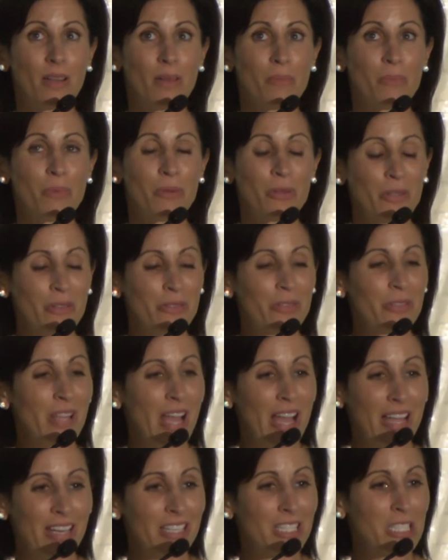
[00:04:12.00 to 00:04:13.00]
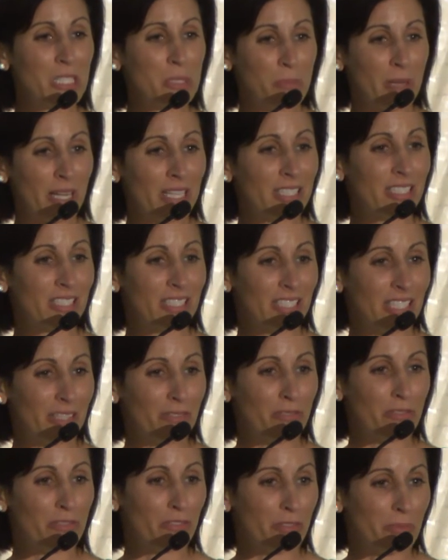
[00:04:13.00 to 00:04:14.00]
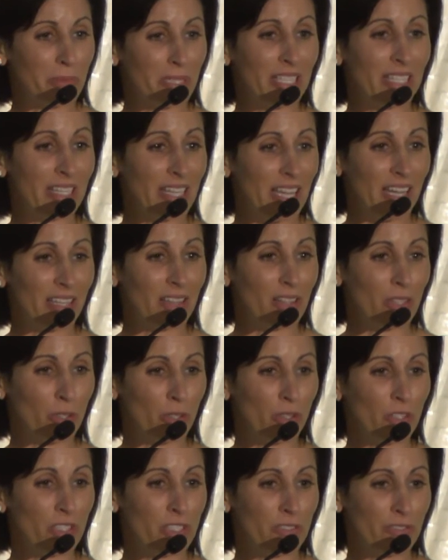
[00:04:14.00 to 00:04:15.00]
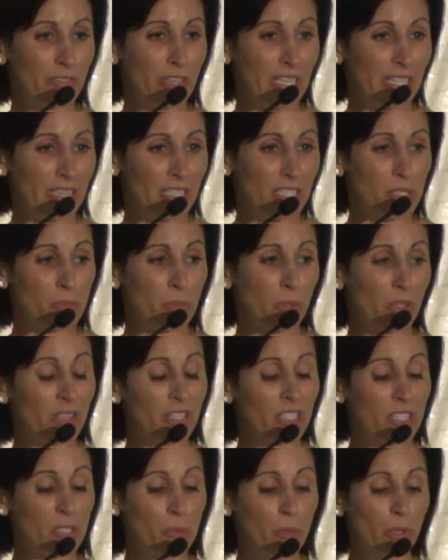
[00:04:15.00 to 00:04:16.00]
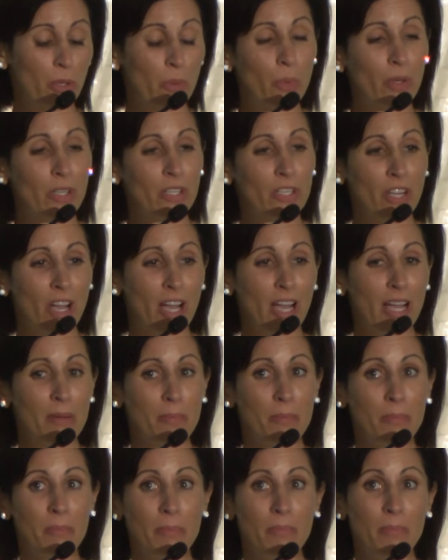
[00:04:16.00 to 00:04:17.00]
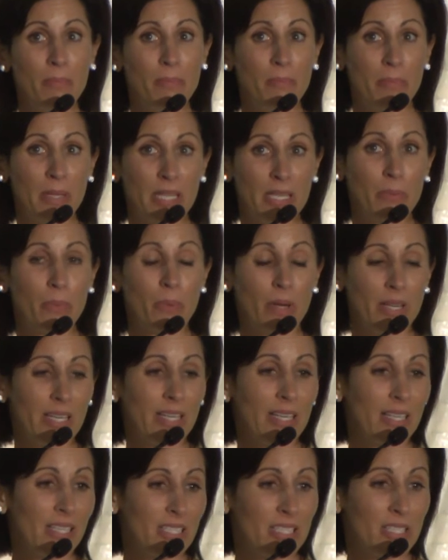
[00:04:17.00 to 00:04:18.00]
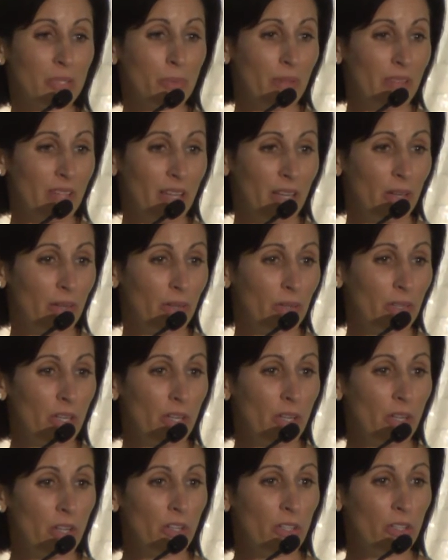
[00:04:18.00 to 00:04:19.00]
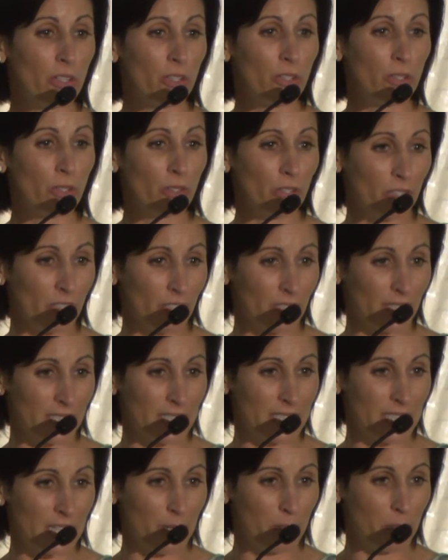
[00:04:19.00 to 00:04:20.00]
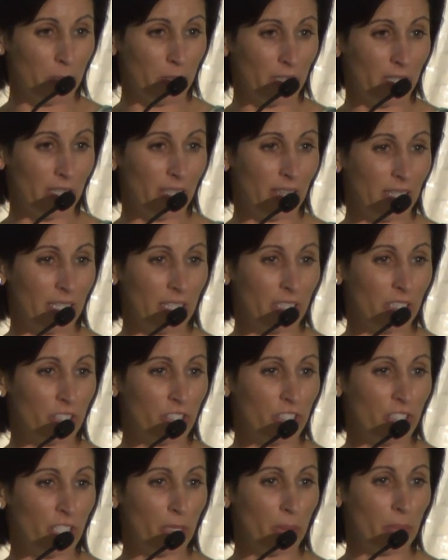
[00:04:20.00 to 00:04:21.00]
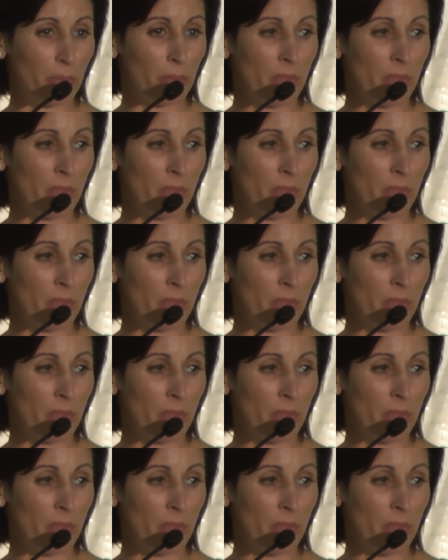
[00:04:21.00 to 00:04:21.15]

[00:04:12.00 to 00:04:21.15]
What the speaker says: beautiful, unexpected gift for me to get in the course of writing this book. This book would not be what it is without your example and leadership.